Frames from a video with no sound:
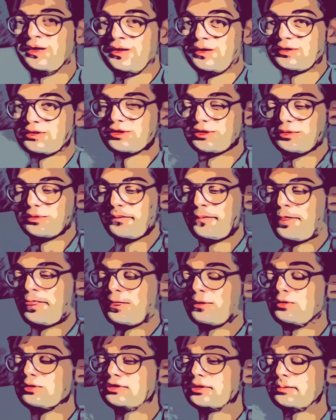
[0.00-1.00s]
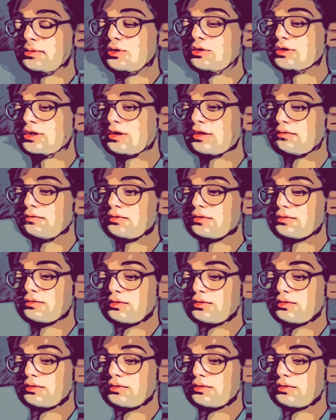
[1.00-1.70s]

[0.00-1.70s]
So you need to be good at